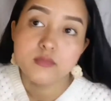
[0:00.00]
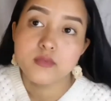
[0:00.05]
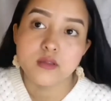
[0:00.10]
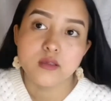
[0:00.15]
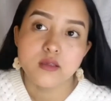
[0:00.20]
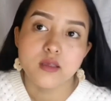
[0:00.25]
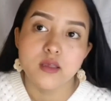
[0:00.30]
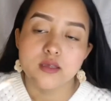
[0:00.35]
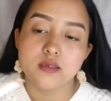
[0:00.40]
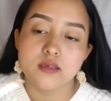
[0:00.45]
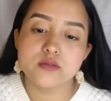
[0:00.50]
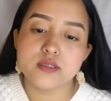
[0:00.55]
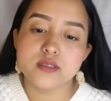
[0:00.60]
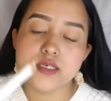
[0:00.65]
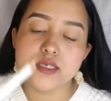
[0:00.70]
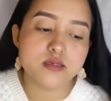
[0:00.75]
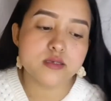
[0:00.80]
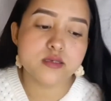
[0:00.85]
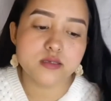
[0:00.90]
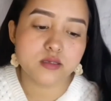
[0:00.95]
So this is
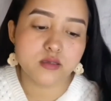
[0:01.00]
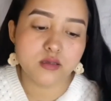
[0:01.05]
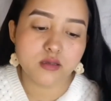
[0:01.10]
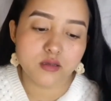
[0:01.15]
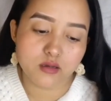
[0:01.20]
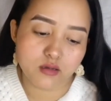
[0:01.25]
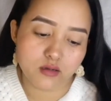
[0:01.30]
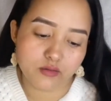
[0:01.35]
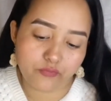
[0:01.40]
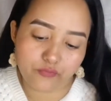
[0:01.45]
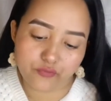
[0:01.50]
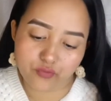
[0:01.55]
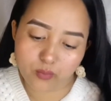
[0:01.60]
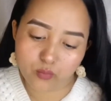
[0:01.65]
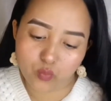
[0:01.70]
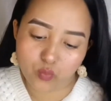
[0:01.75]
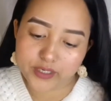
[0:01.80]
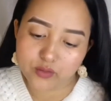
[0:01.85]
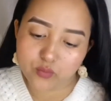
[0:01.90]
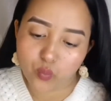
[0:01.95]
from Wet n
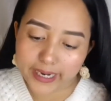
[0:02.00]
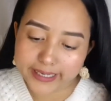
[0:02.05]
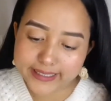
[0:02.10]
Wild